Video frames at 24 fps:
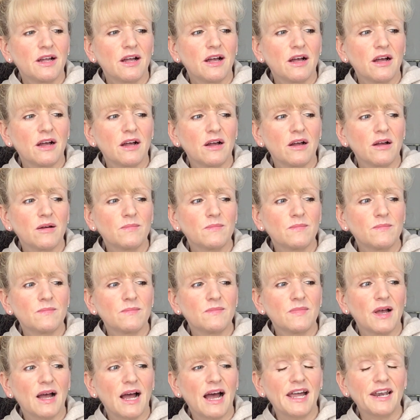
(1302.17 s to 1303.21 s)

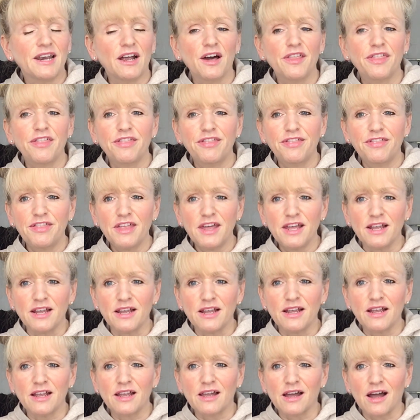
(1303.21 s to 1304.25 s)
And I
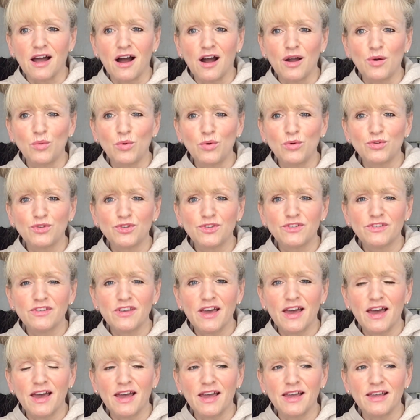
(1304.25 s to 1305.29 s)
think I will
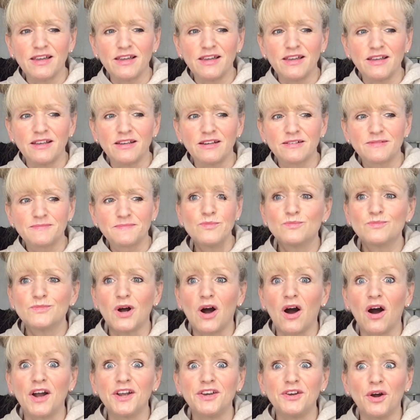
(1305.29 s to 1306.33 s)
say,
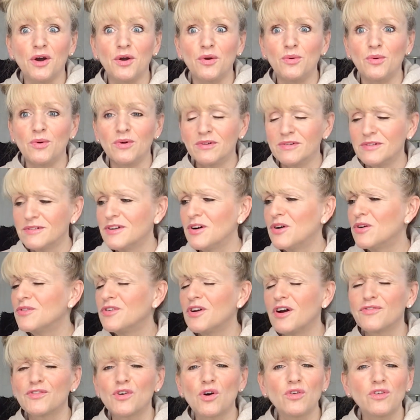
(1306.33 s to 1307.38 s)
I know. Oh
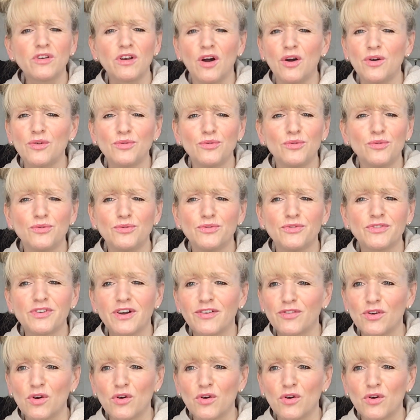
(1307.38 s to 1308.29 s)
no, I've got loads.